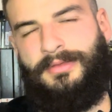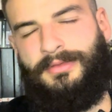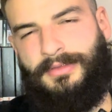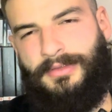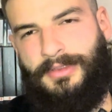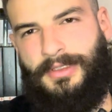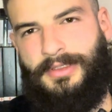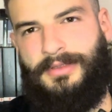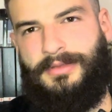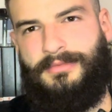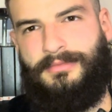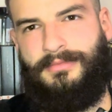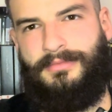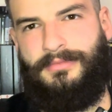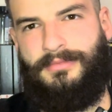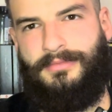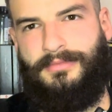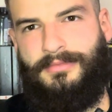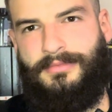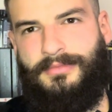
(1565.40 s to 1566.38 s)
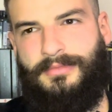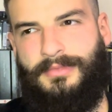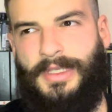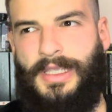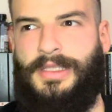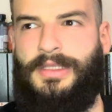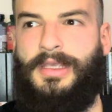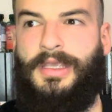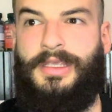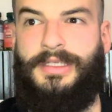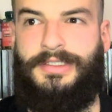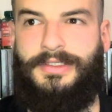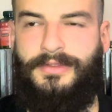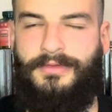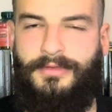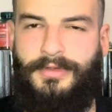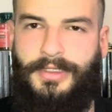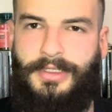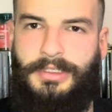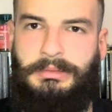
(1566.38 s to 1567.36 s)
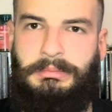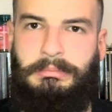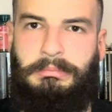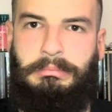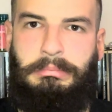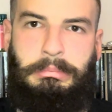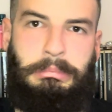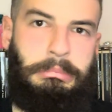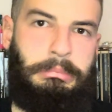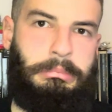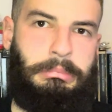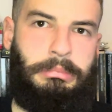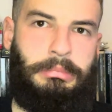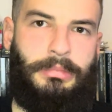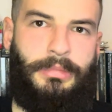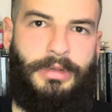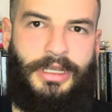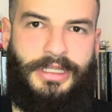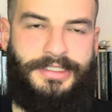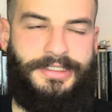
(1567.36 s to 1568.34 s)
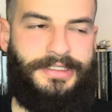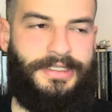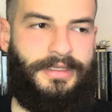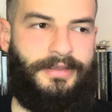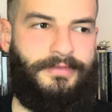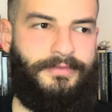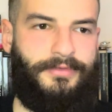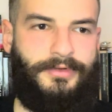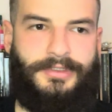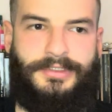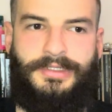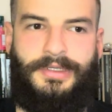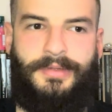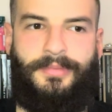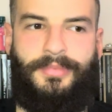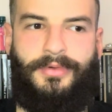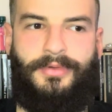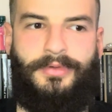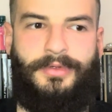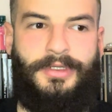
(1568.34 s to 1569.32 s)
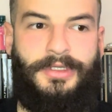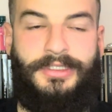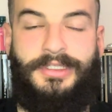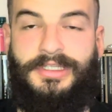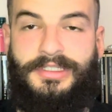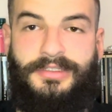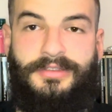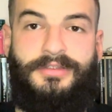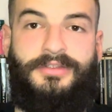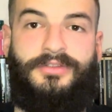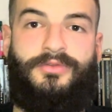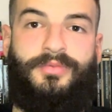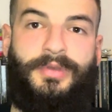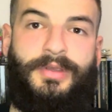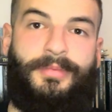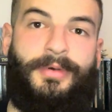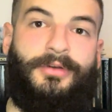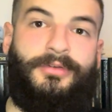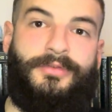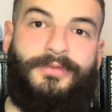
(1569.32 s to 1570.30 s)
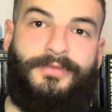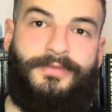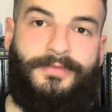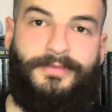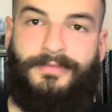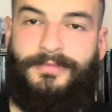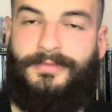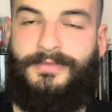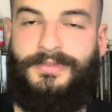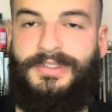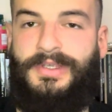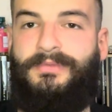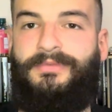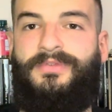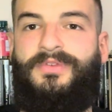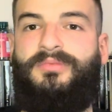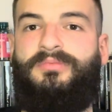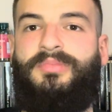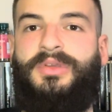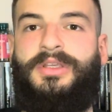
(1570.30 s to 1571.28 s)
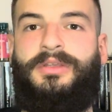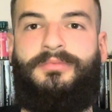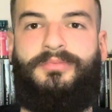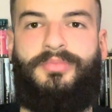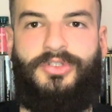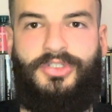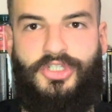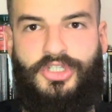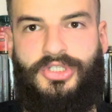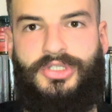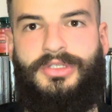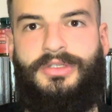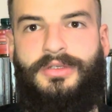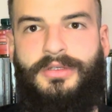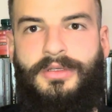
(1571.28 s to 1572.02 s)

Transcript: in history? Let's say, for example, doesn't need to be about for something big, but just